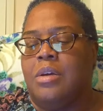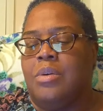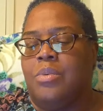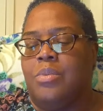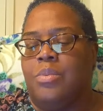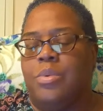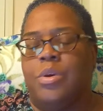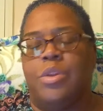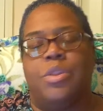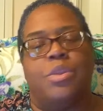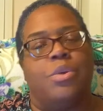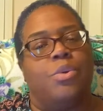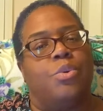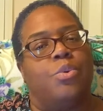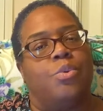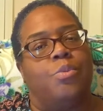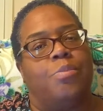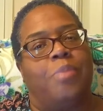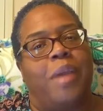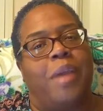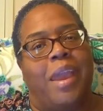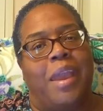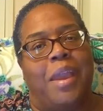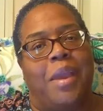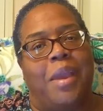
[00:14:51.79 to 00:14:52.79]
with who
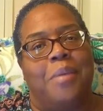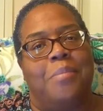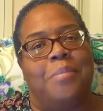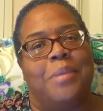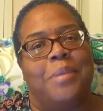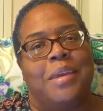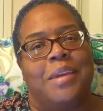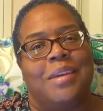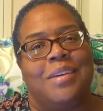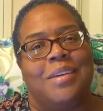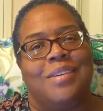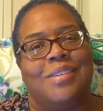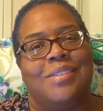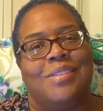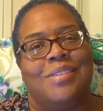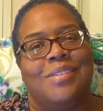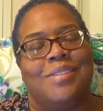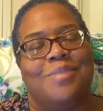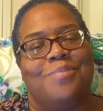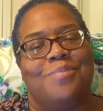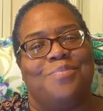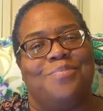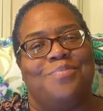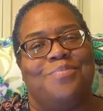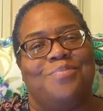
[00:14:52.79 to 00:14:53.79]
Pam is.
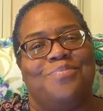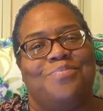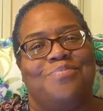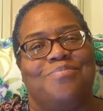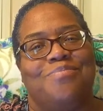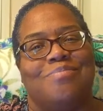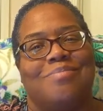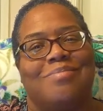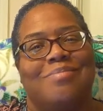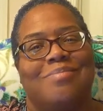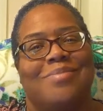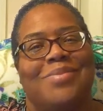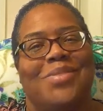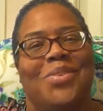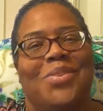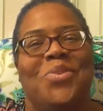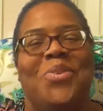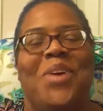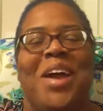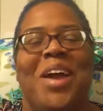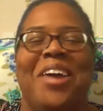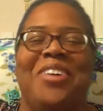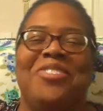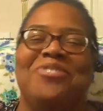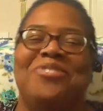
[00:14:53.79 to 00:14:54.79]

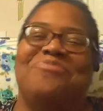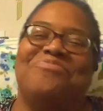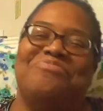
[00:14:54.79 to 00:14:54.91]
Wow.